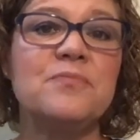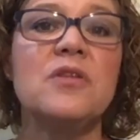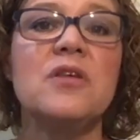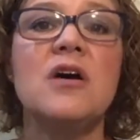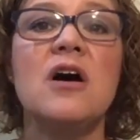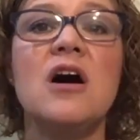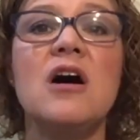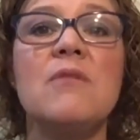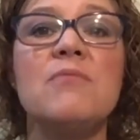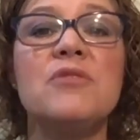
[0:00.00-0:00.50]

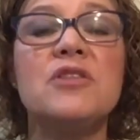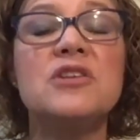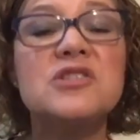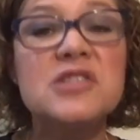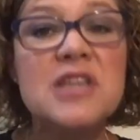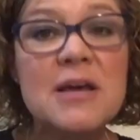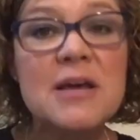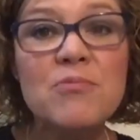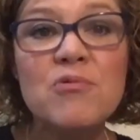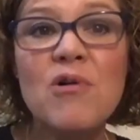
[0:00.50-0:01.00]
The
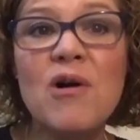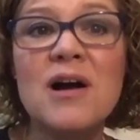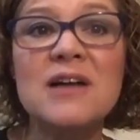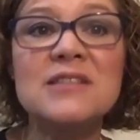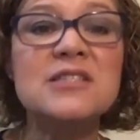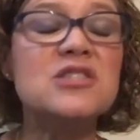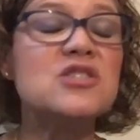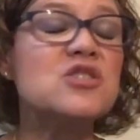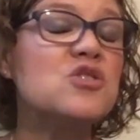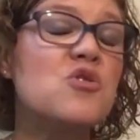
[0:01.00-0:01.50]
same
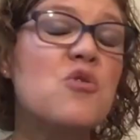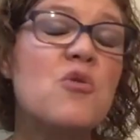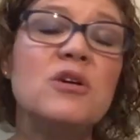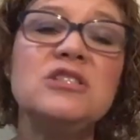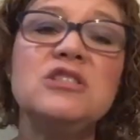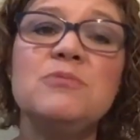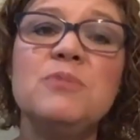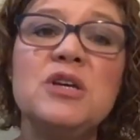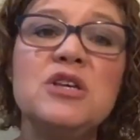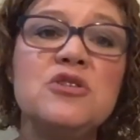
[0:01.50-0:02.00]
process is going
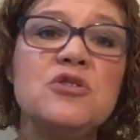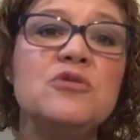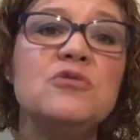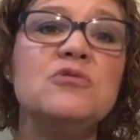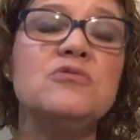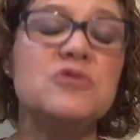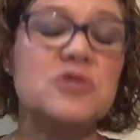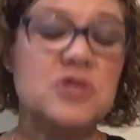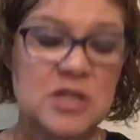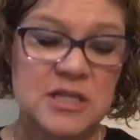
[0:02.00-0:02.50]
to be
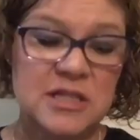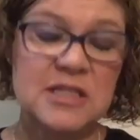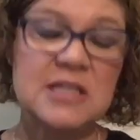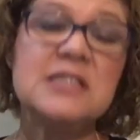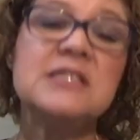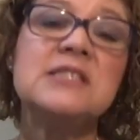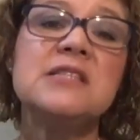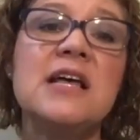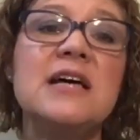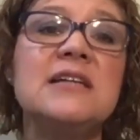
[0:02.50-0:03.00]
used in
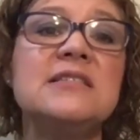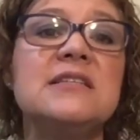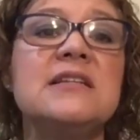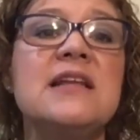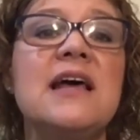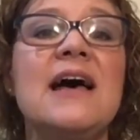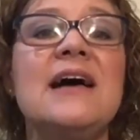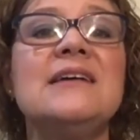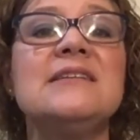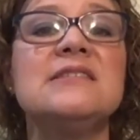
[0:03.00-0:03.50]
this lesson
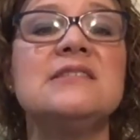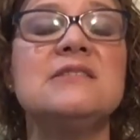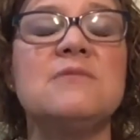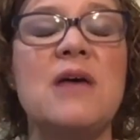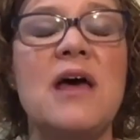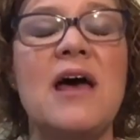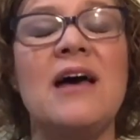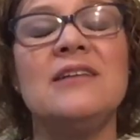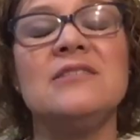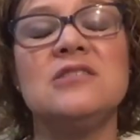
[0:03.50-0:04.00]
as
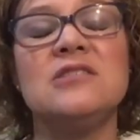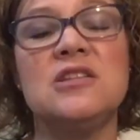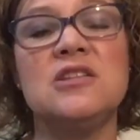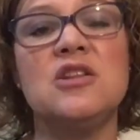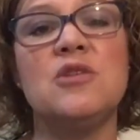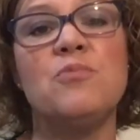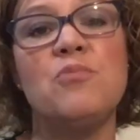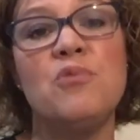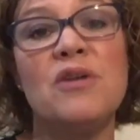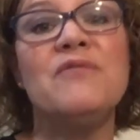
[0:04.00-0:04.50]
in
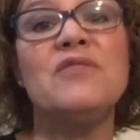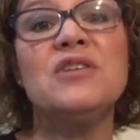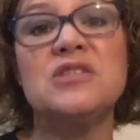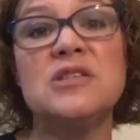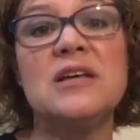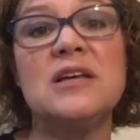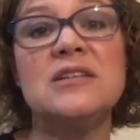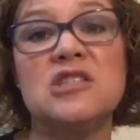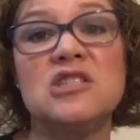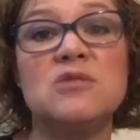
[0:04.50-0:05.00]
the previous
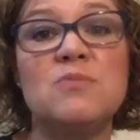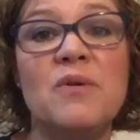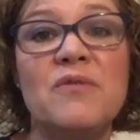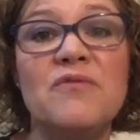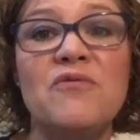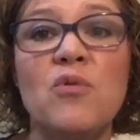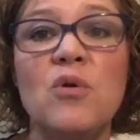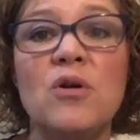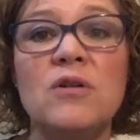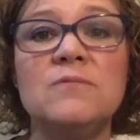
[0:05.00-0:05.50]
lessons
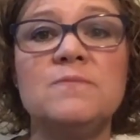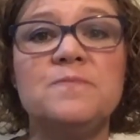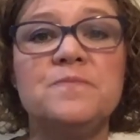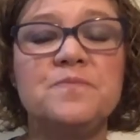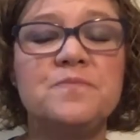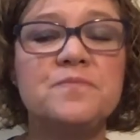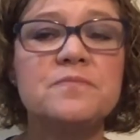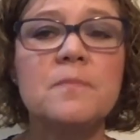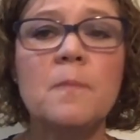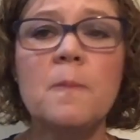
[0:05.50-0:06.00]
before.
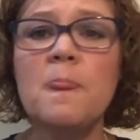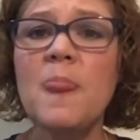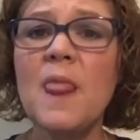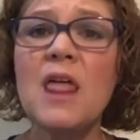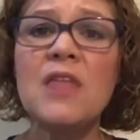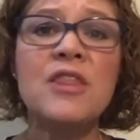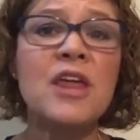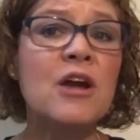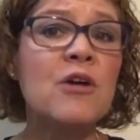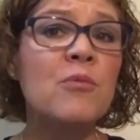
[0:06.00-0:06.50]

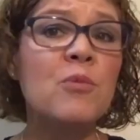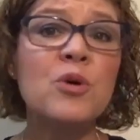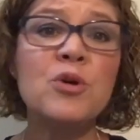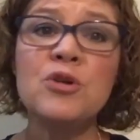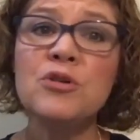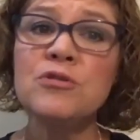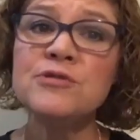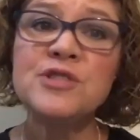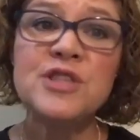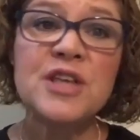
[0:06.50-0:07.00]
There we'll
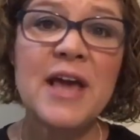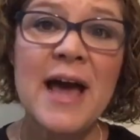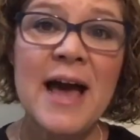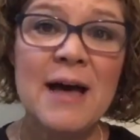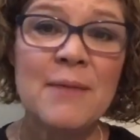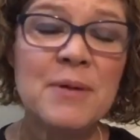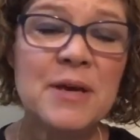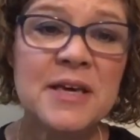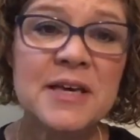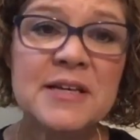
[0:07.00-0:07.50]
use the
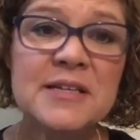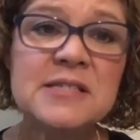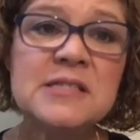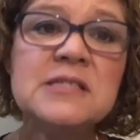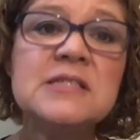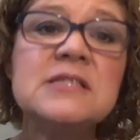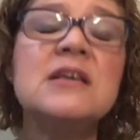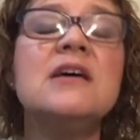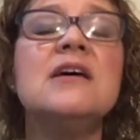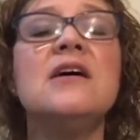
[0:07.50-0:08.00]

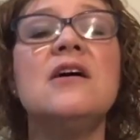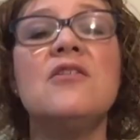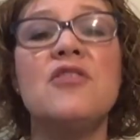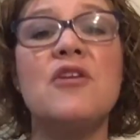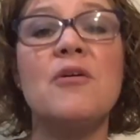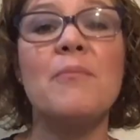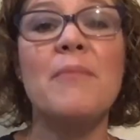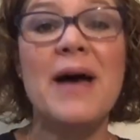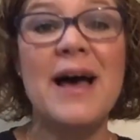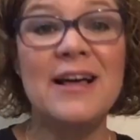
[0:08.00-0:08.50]
abacus,
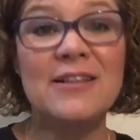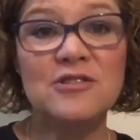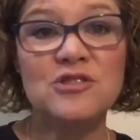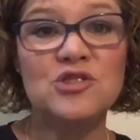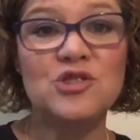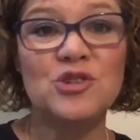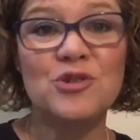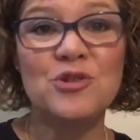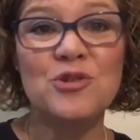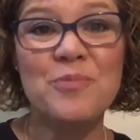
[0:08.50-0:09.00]
the math
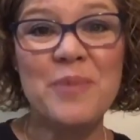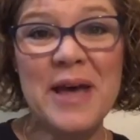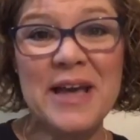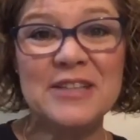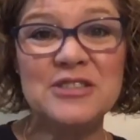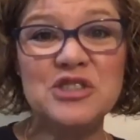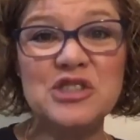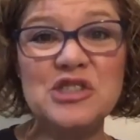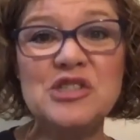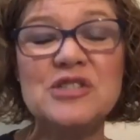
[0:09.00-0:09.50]
journal
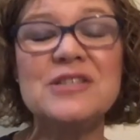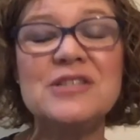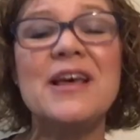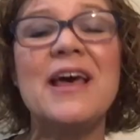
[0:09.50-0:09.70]
pages,